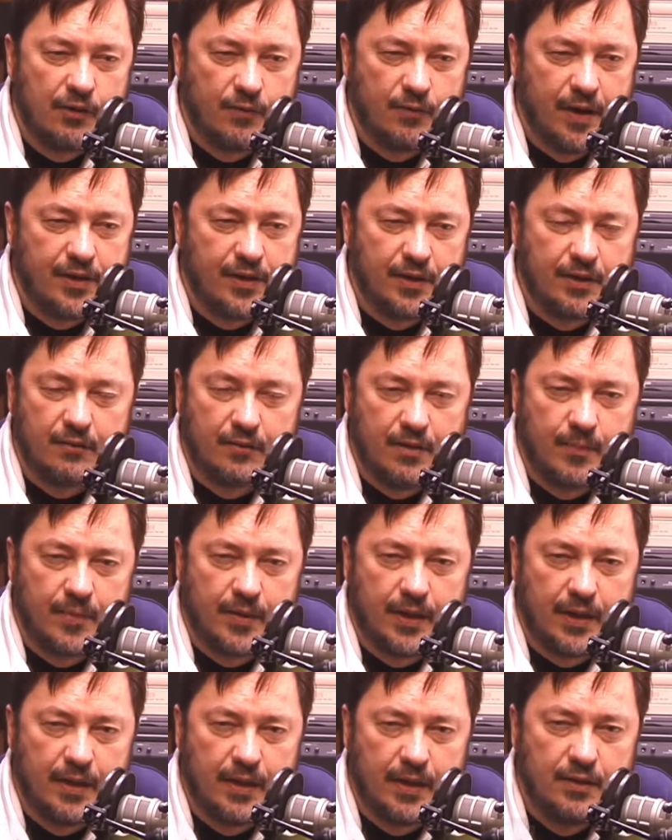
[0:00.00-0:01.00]
a great jingle
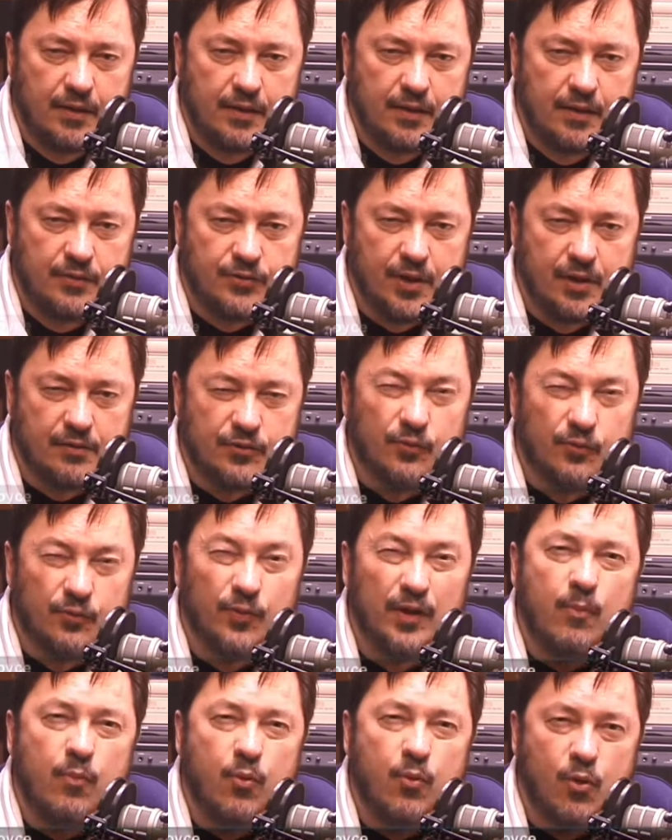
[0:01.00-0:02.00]
company. Jingles
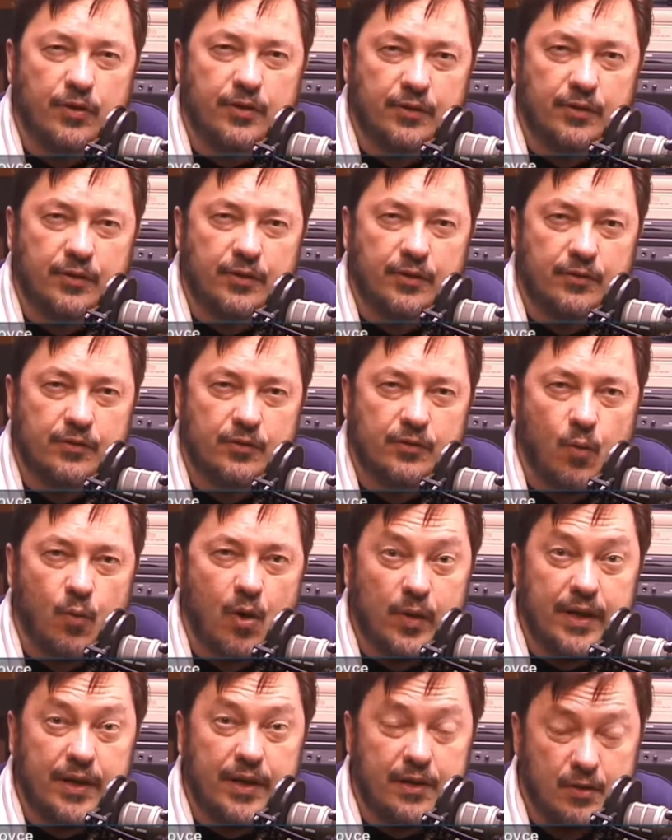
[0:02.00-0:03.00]
are really important to
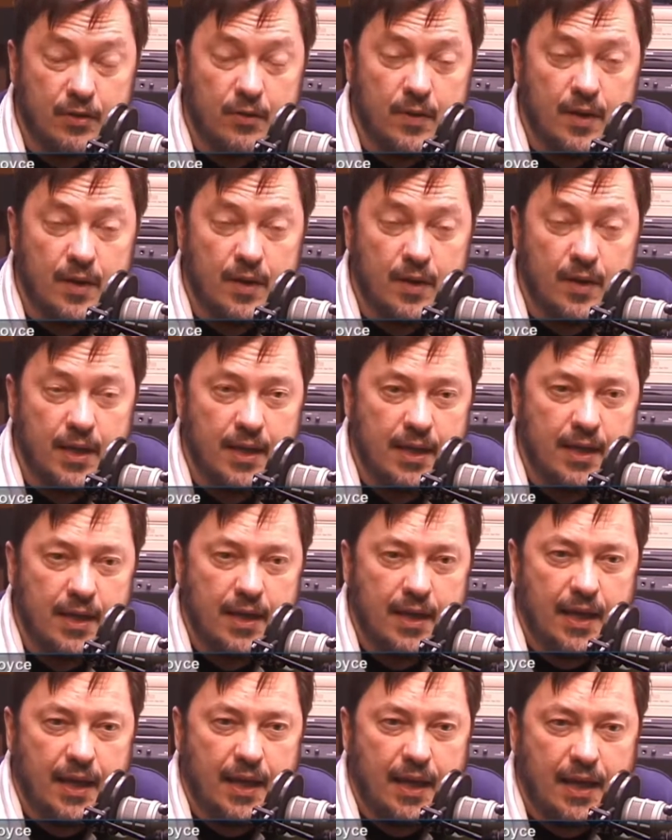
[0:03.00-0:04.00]
what we do,
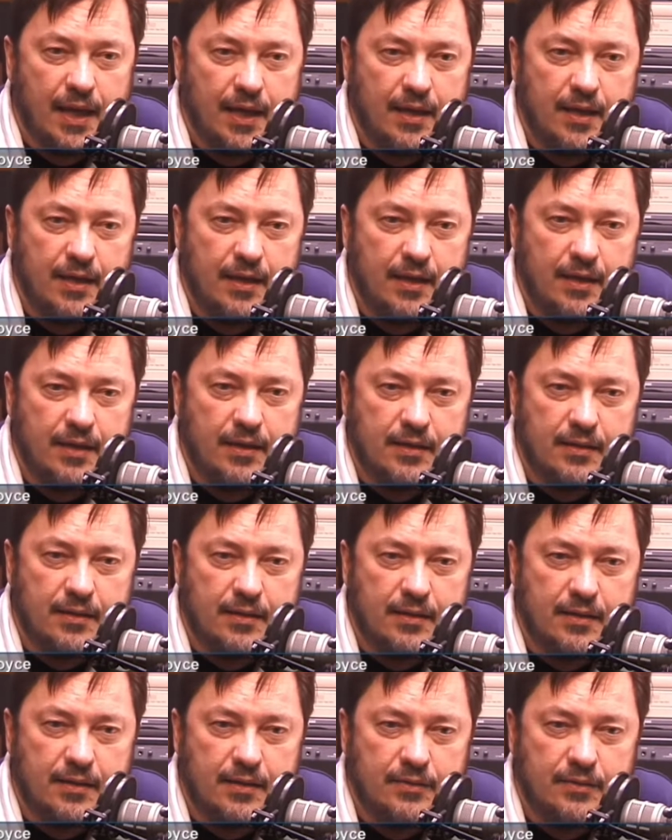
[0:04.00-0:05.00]
and
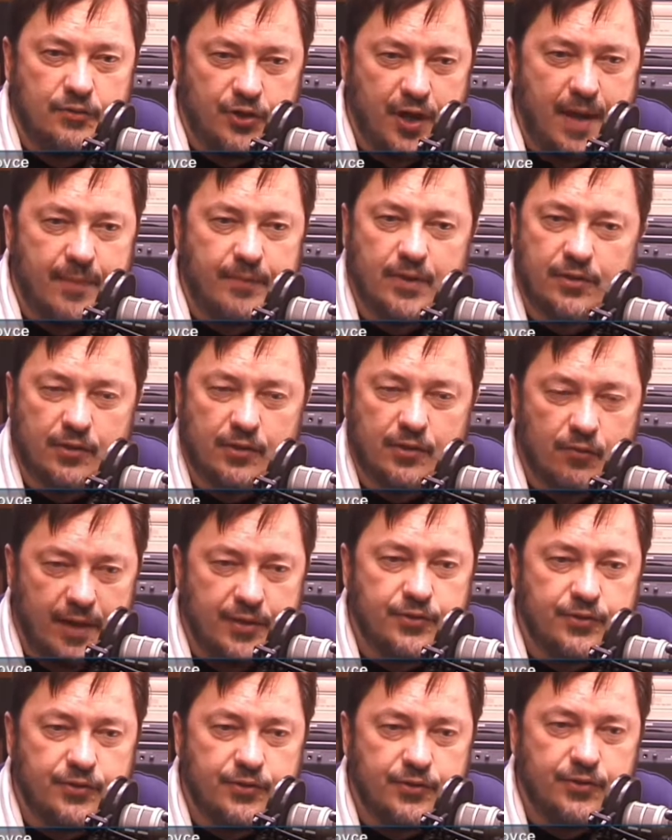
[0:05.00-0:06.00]
JAM does
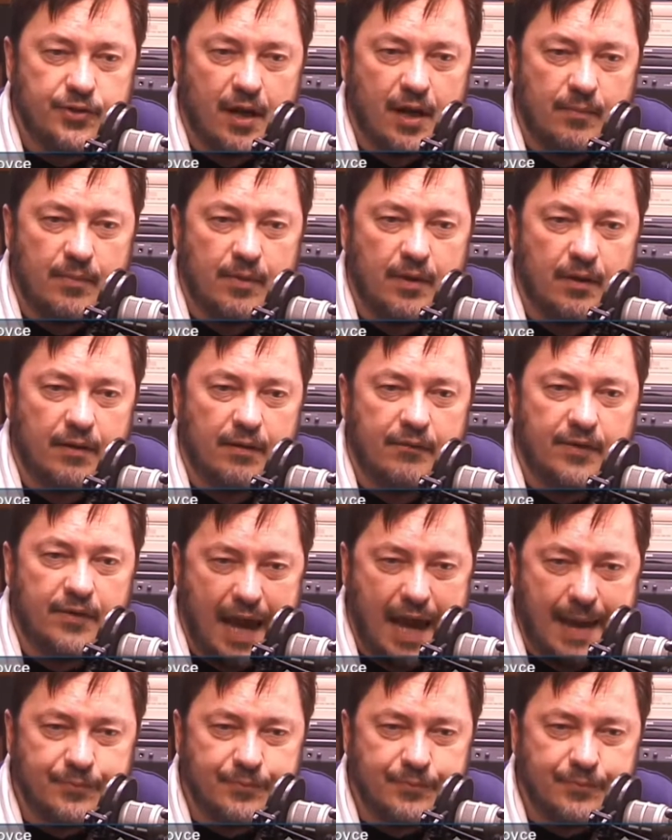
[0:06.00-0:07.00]
a great job
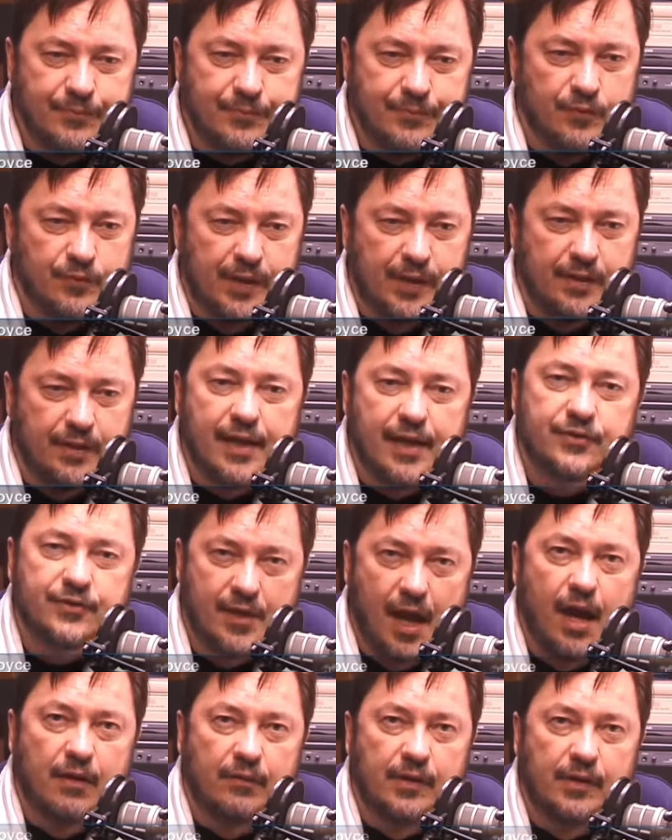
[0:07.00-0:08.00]
of capturing
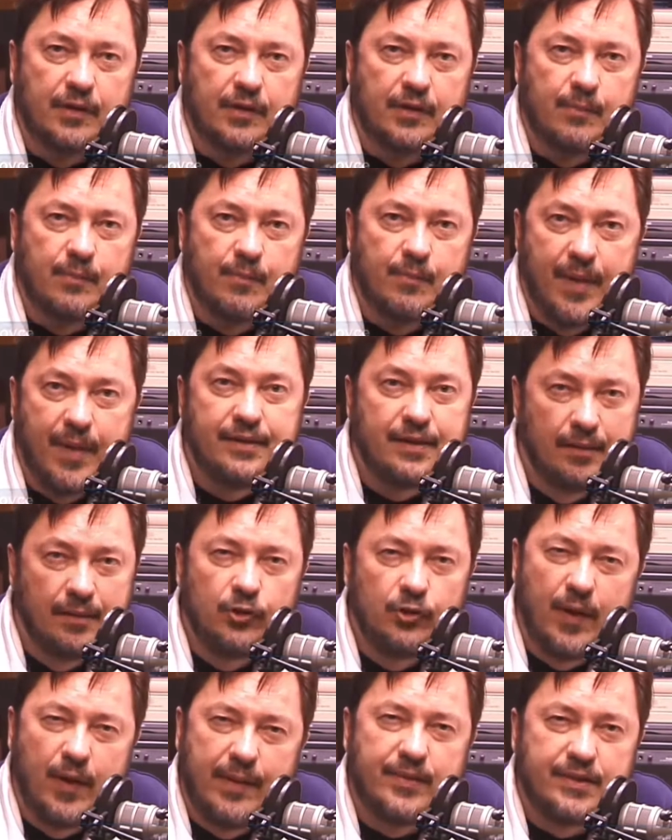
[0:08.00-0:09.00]
that sound that made
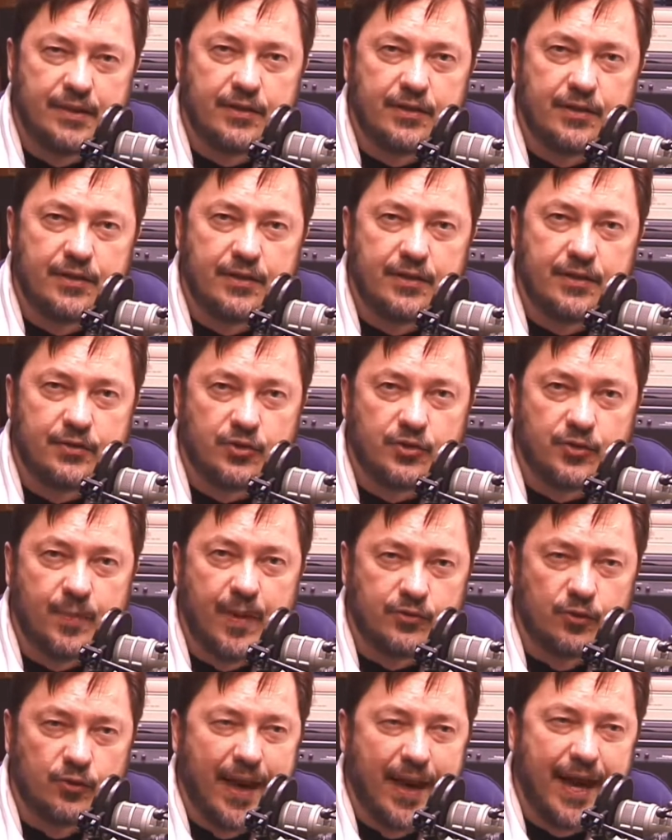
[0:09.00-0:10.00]
WABC so
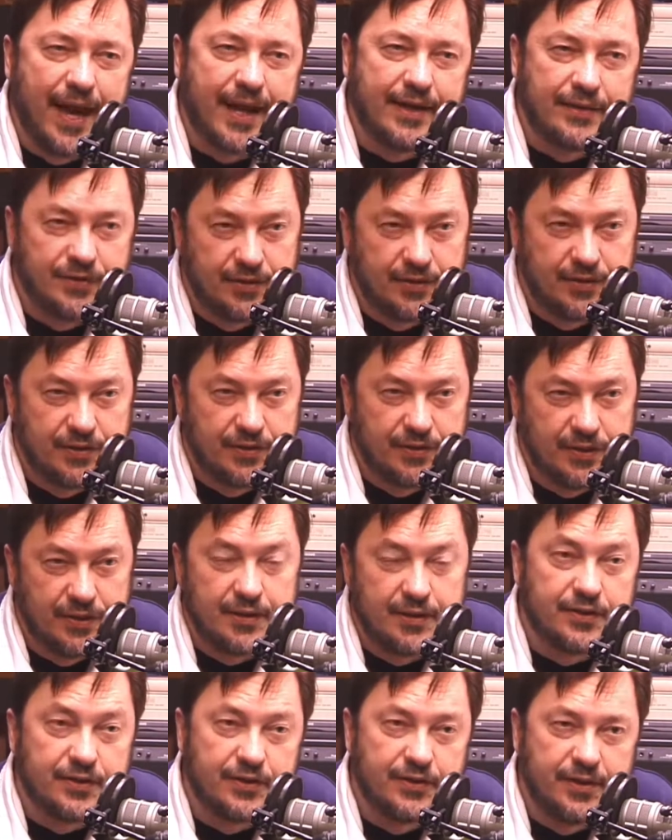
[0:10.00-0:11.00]
special back in the
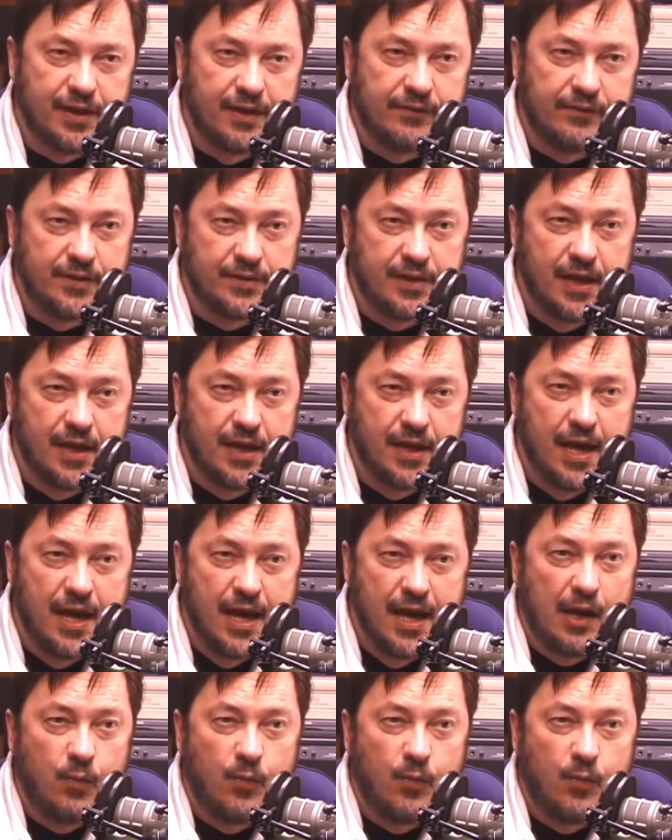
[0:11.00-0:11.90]
60s and 70s,